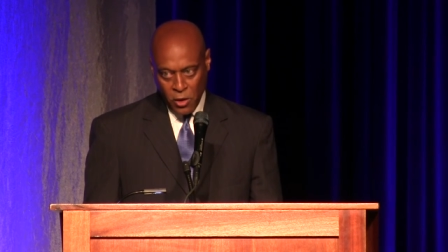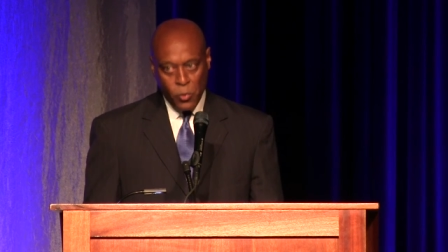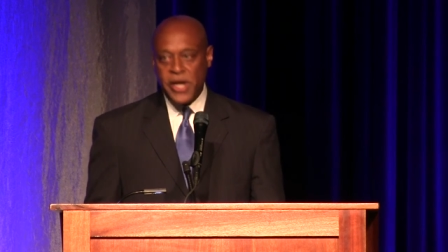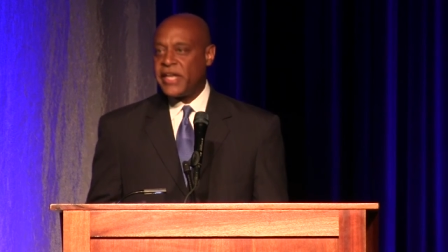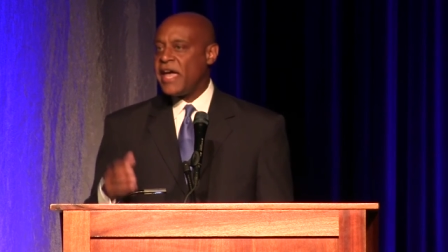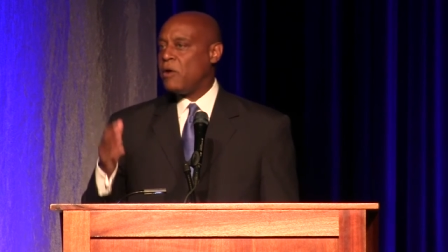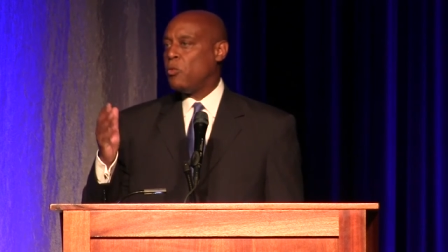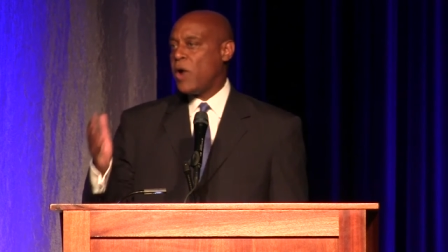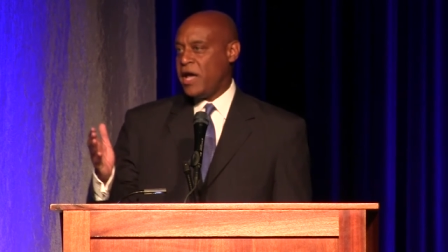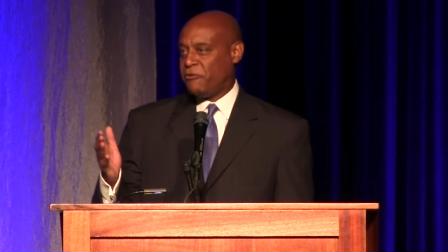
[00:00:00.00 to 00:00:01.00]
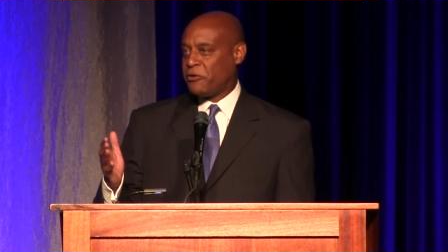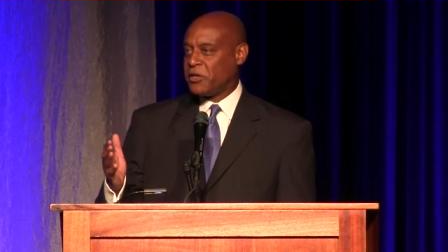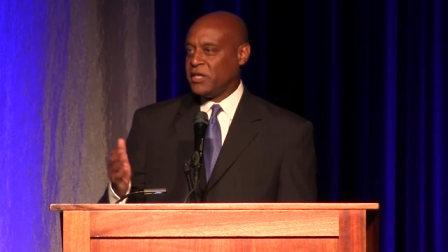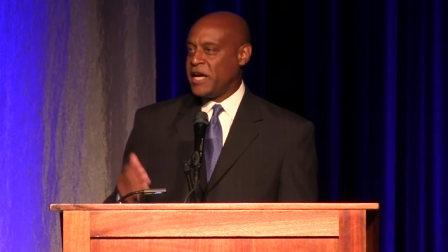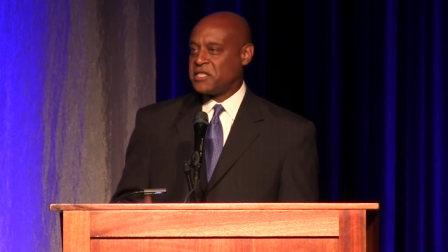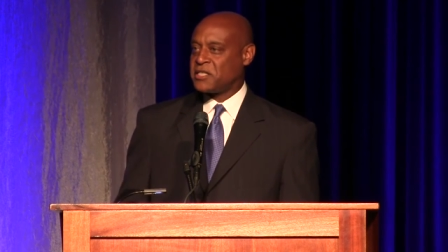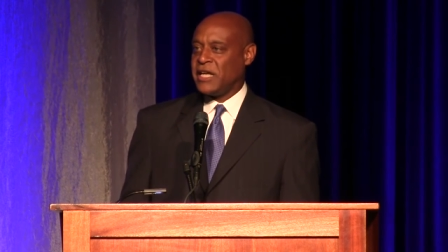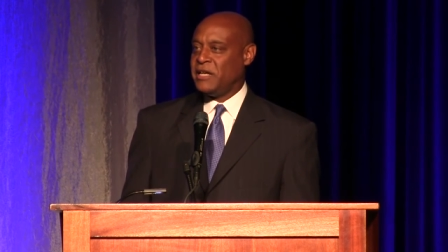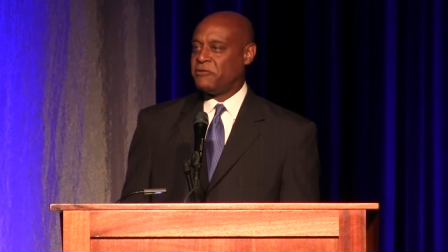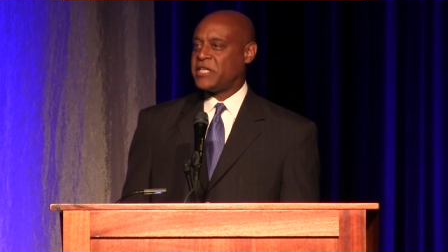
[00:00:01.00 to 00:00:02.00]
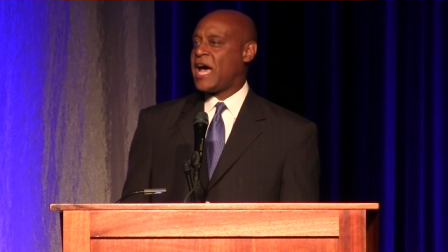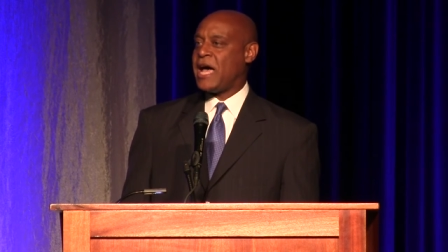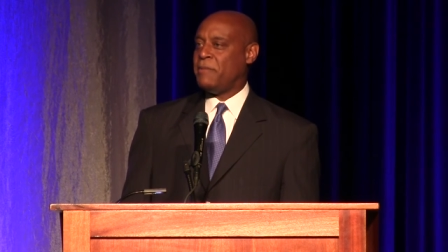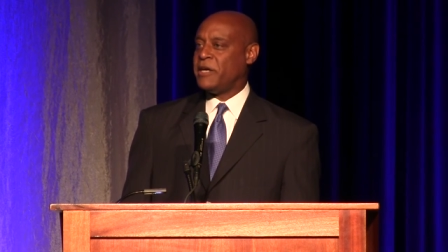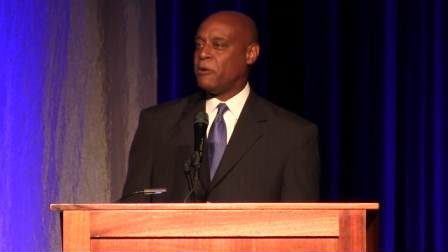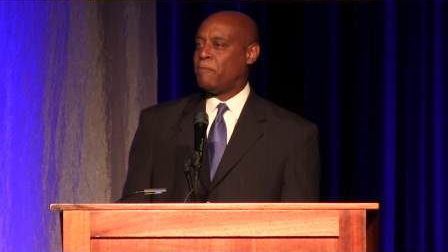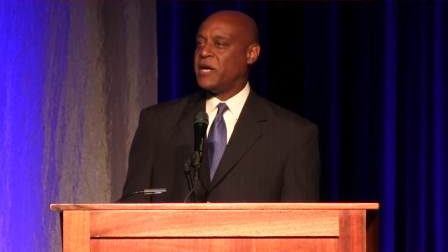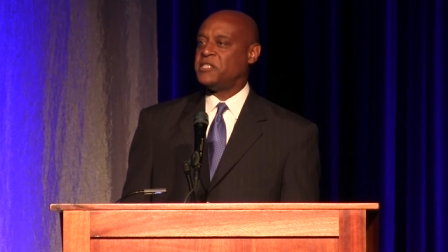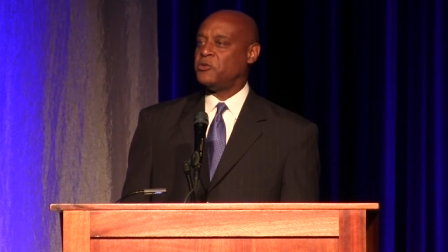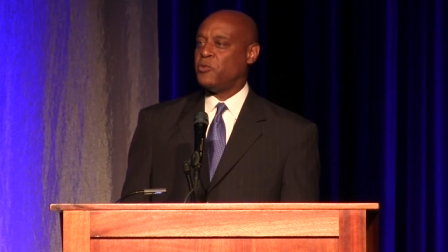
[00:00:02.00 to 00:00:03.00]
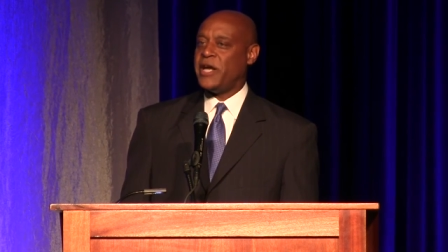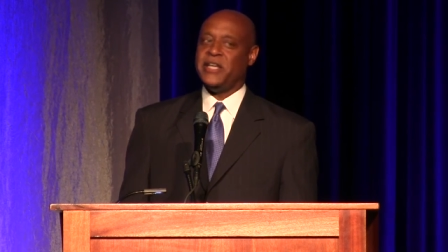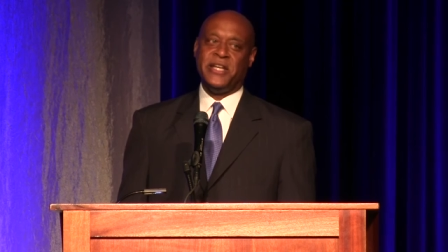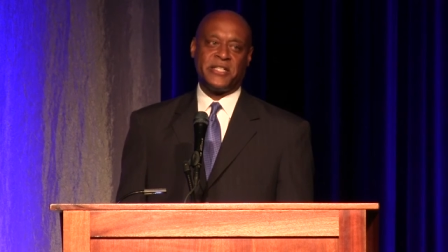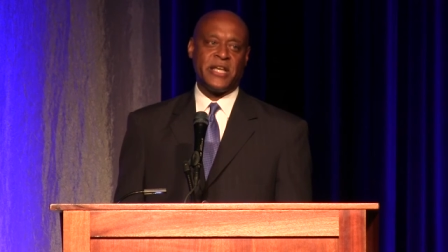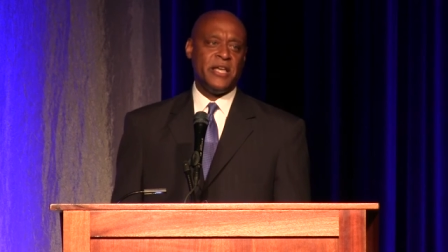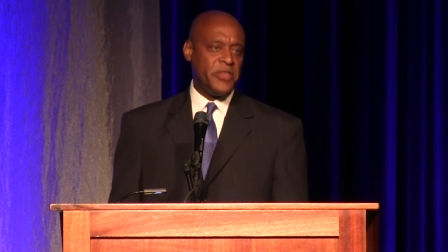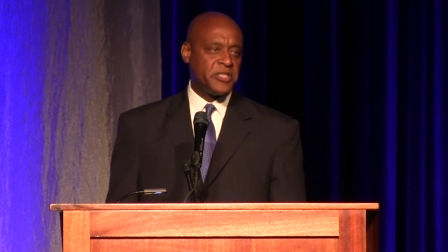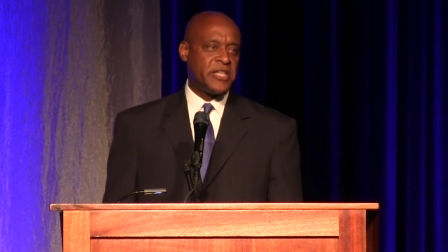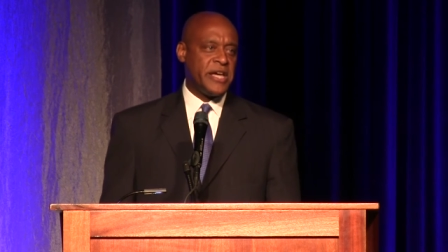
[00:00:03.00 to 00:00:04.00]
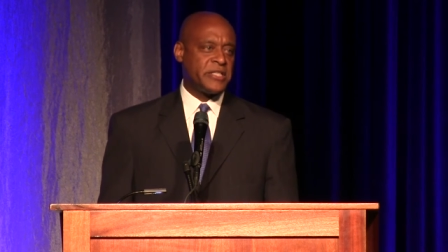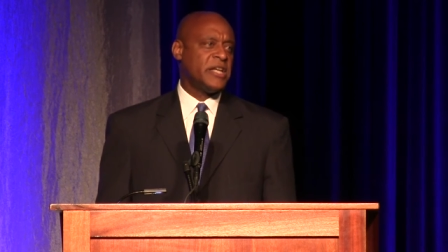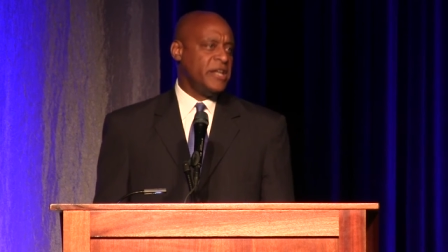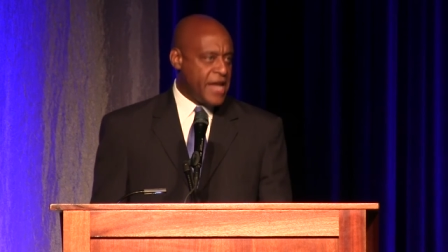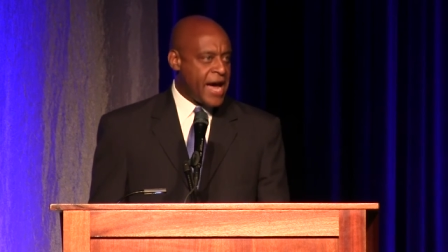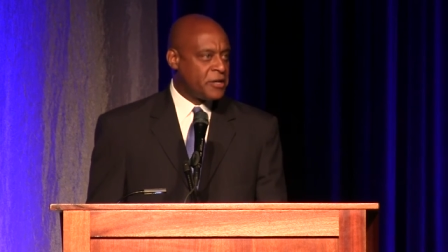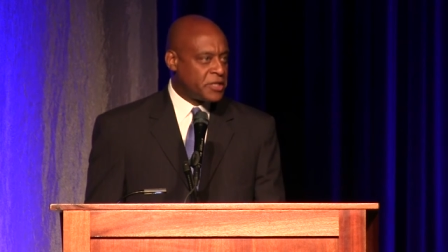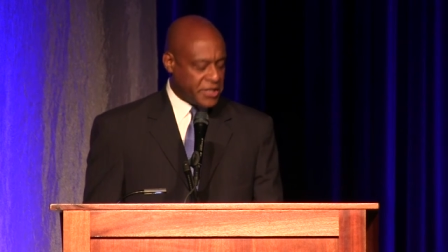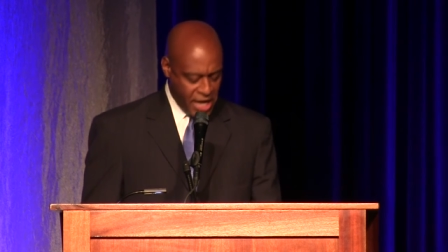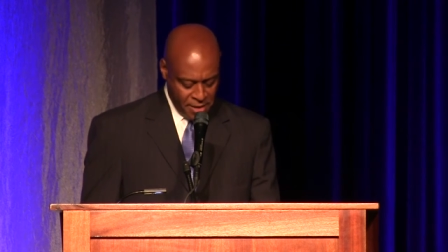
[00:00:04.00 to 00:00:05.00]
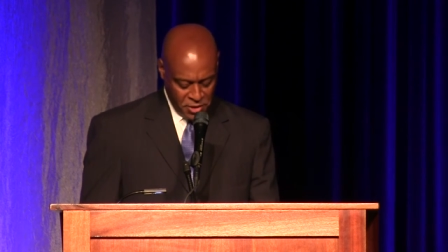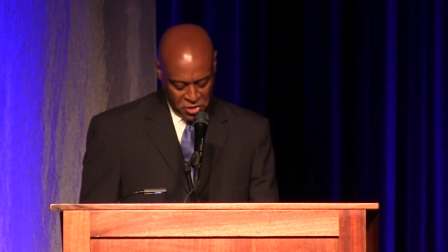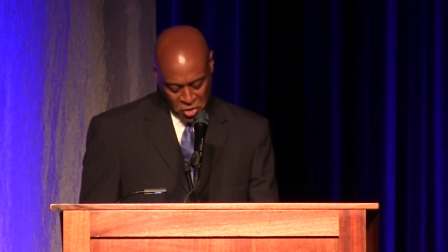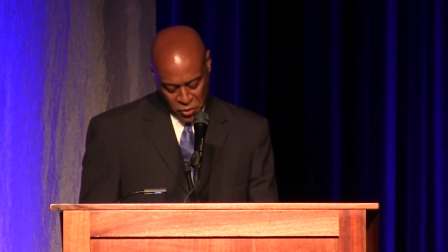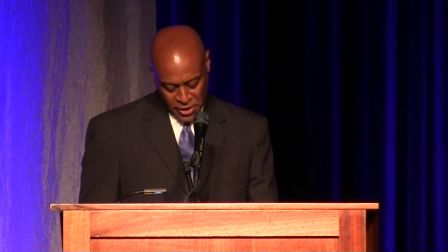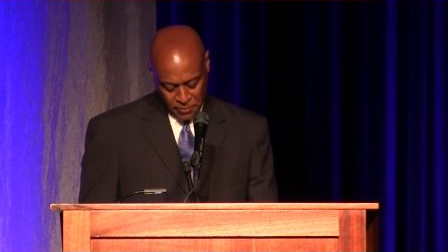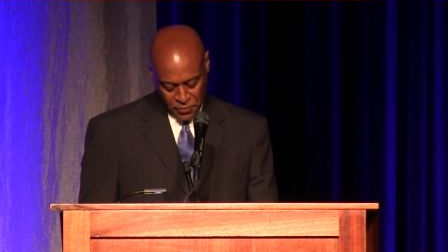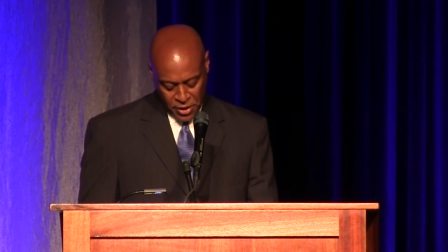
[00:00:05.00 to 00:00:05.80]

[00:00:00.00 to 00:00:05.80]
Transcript: We can't wait for the legislative timing or budget readiness that says now's the time to do it.